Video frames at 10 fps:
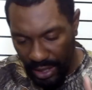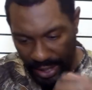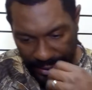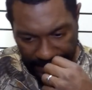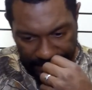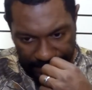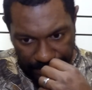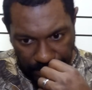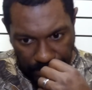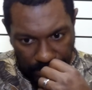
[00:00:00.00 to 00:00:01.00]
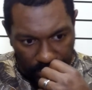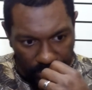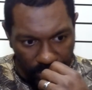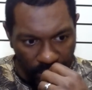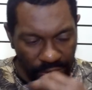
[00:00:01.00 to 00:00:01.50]

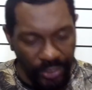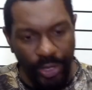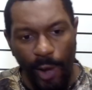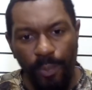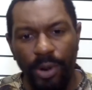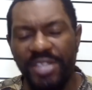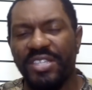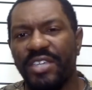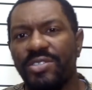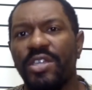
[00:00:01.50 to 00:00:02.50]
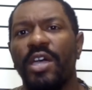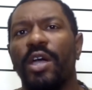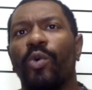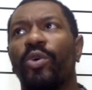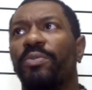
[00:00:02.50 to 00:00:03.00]
the thought process
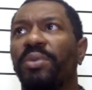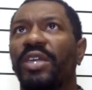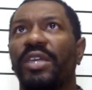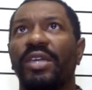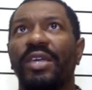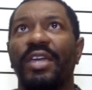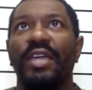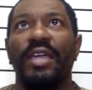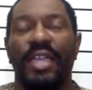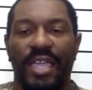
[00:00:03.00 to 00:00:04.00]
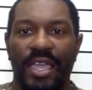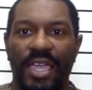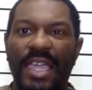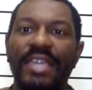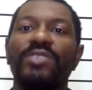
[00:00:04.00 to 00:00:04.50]
would be,
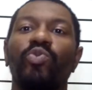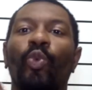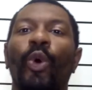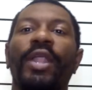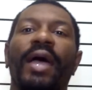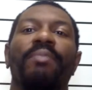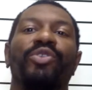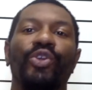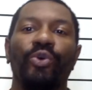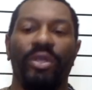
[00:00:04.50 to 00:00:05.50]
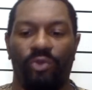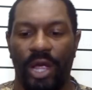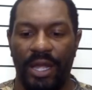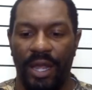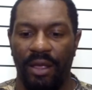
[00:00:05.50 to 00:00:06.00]
is what I'm doing
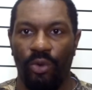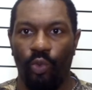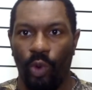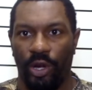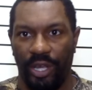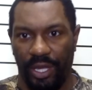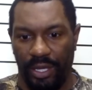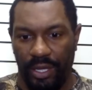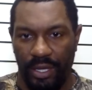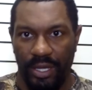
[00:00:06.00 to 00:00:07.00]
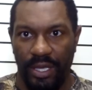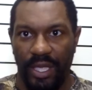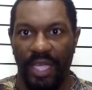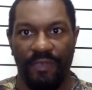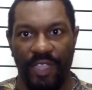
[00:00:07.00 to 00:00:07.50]
right now working?
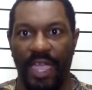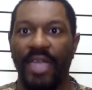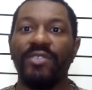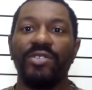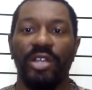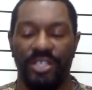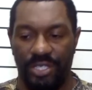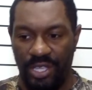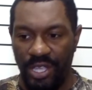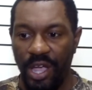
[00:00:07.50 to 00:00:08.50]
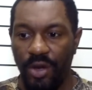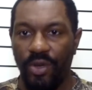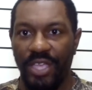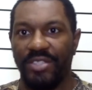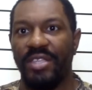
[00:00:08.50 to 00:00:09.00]
If the answer is no,
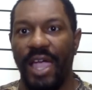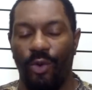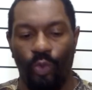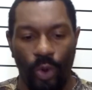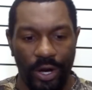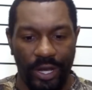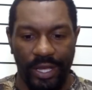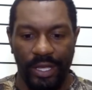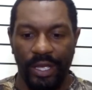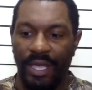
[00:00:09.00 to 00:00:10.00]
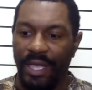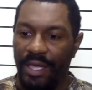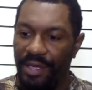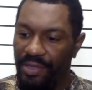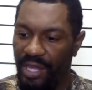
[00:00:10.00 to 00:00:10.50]
it's not working,
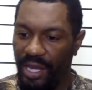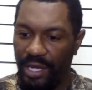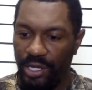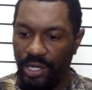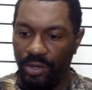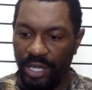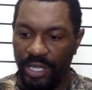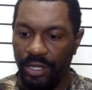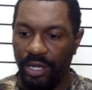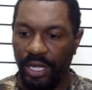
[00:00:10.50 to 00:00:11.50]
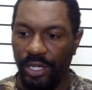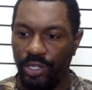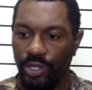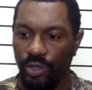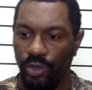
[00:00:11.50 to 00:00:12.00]
then you either need
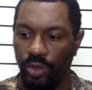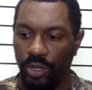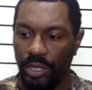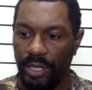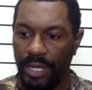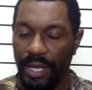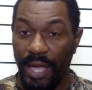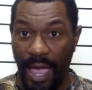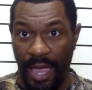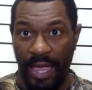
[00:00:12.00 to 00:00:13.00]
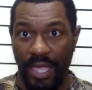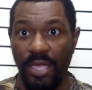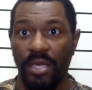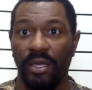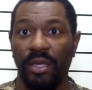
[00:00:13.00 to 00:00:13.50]
to
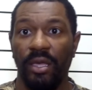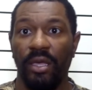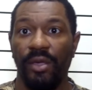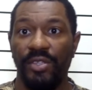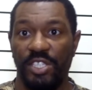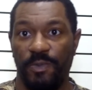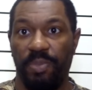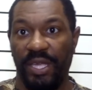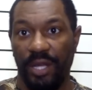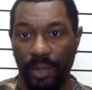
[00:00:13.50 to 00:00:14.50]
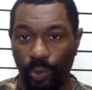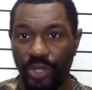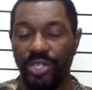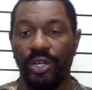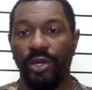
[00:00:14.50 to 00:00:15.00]
A, speed up
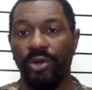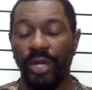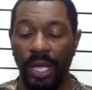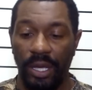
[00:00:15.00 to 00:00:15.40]
what you're doing,